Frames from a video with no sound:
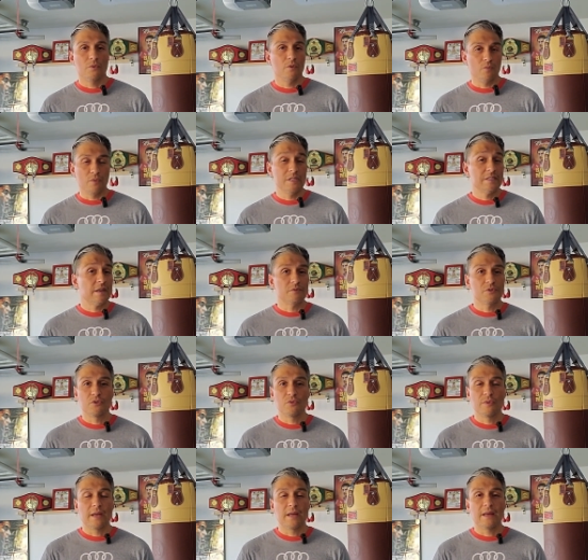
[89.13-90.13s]
The reason I was
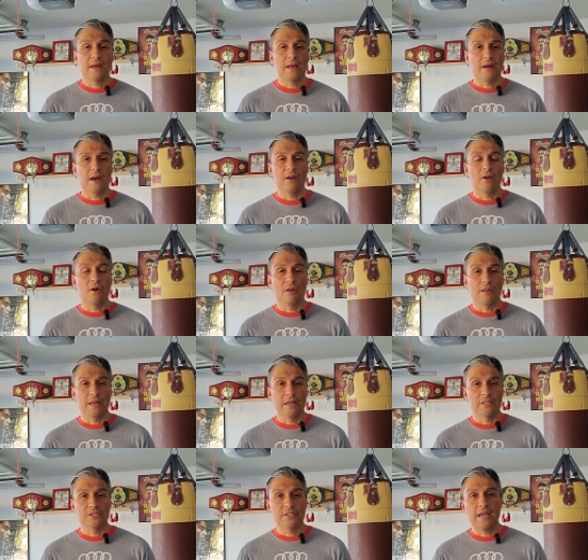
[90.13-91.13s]
doing that at all,
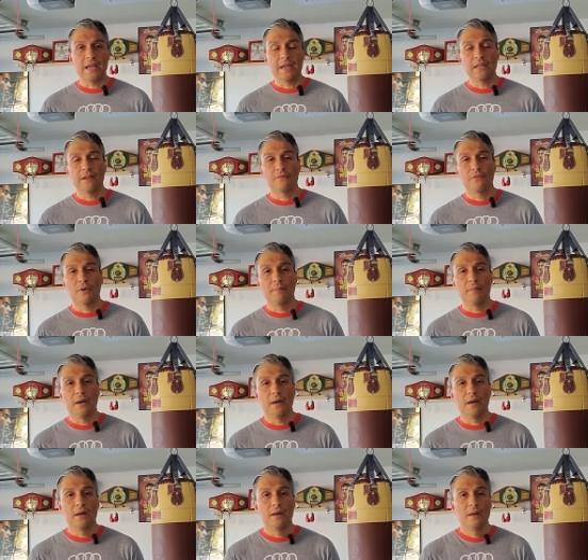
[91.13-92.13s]
not just hanging it from
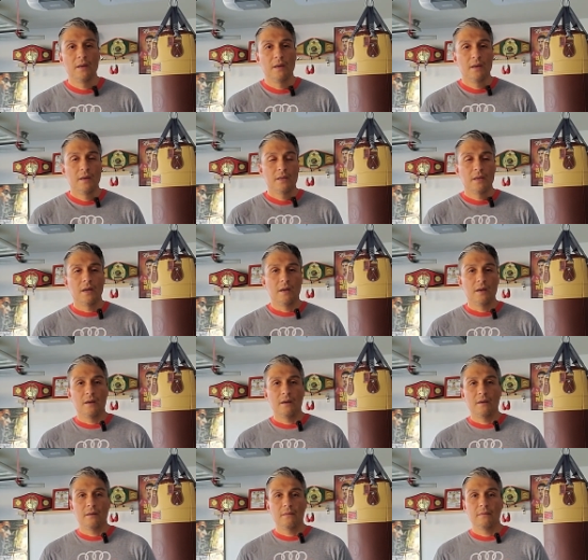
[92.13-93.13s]

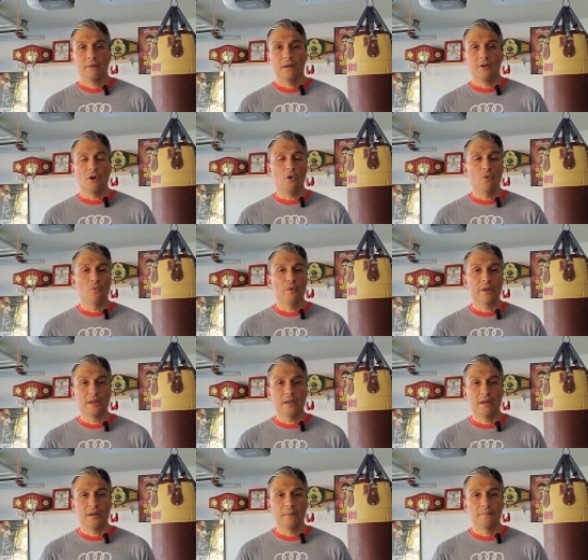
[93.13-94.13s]
an
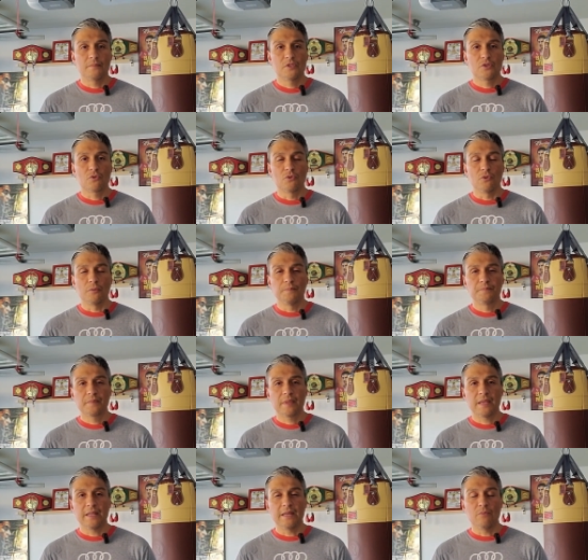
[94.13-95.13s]
O-ring screw
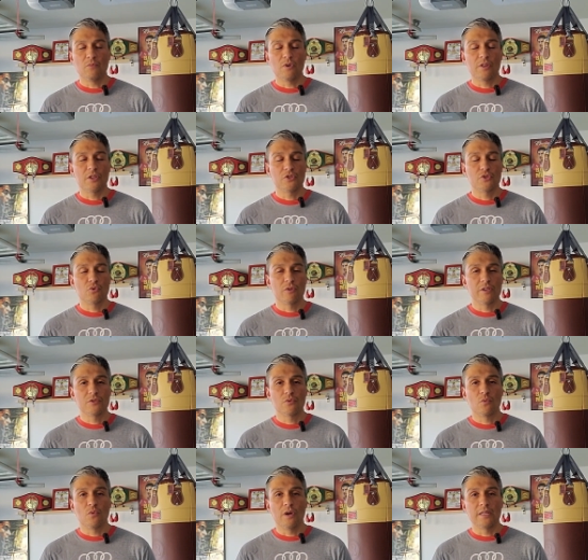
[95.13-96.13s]
in one of the
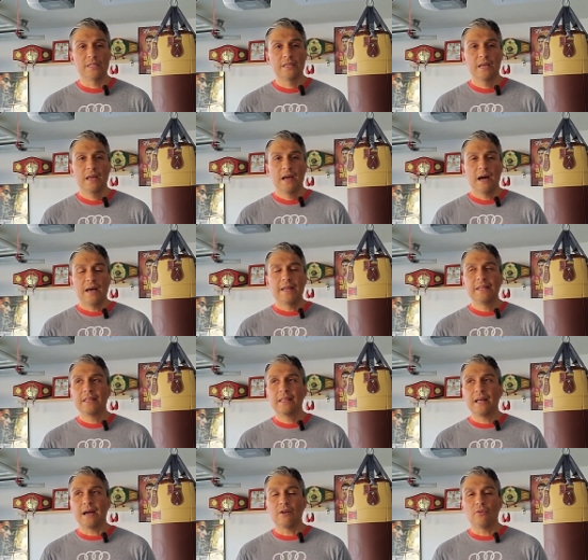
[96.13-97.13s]
joists, was
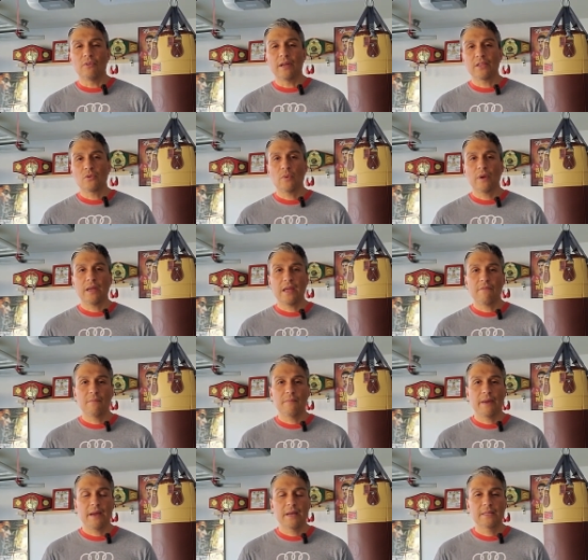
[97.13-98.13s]
I don't like the way heavy
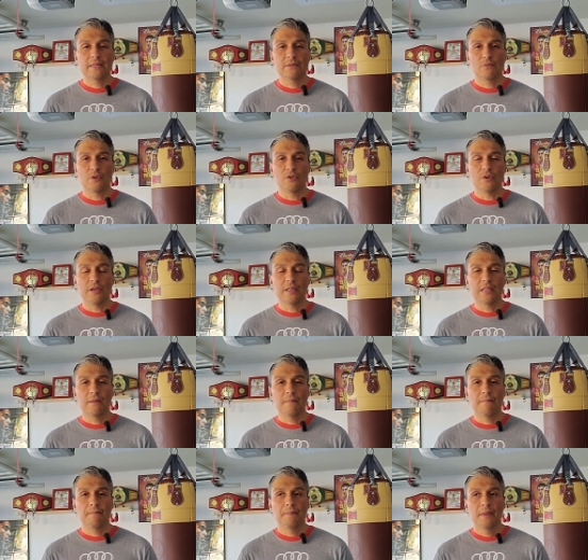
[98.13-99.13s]
bags, when you hit
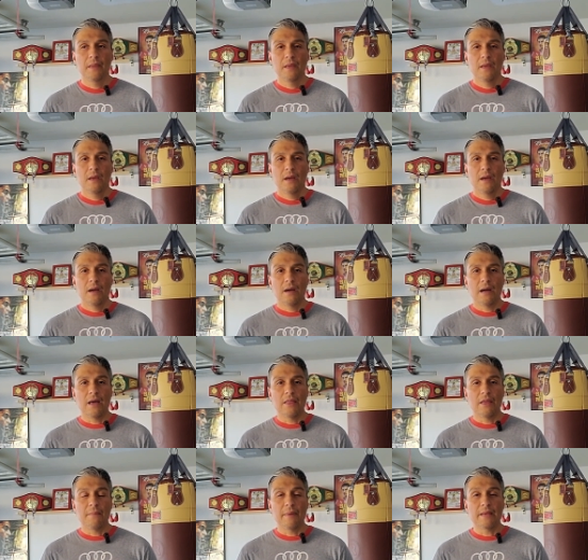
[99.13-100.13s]
them,
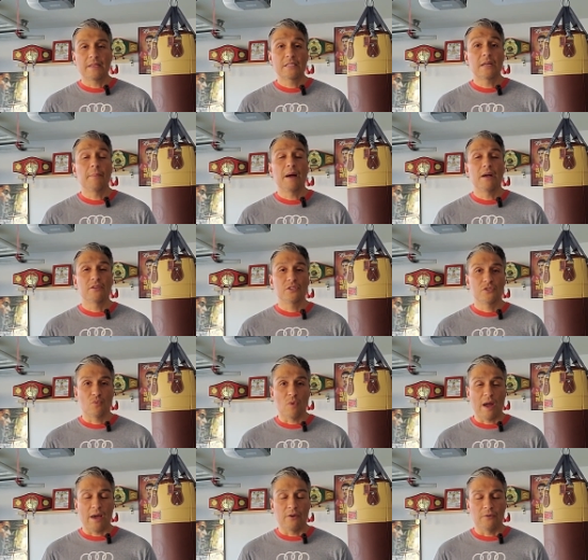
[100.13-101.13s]
how they make some
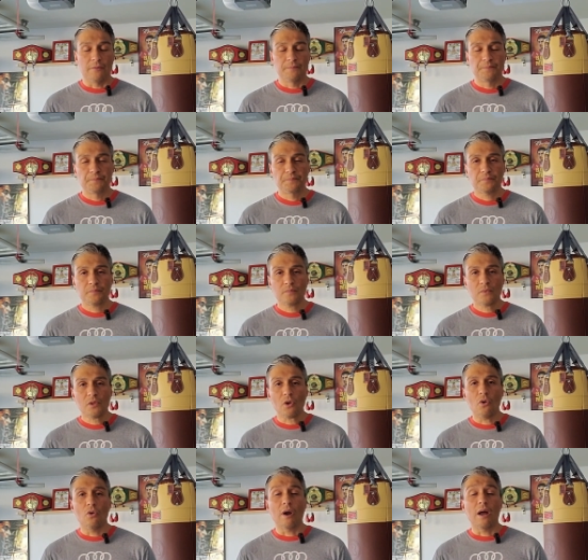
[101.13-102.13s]
houses rattle,
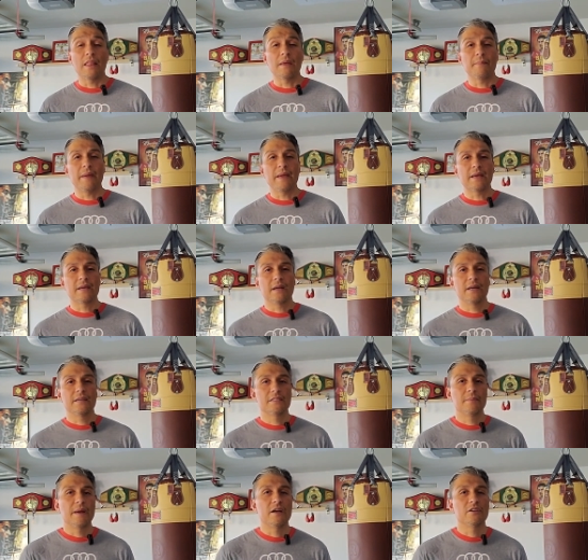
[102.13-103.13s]
or how they make
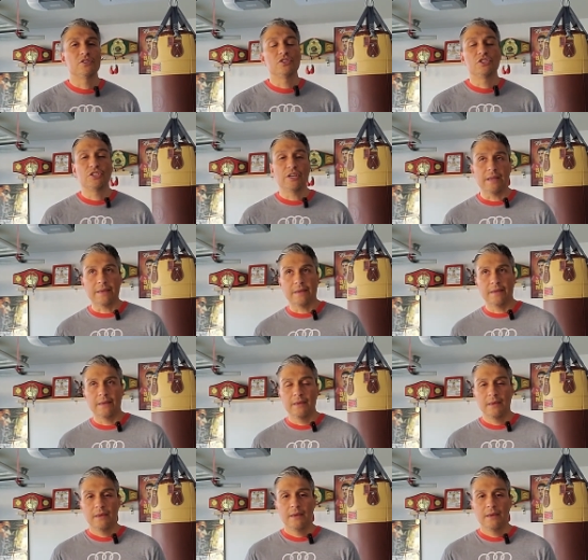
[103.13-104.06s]
some houses shake.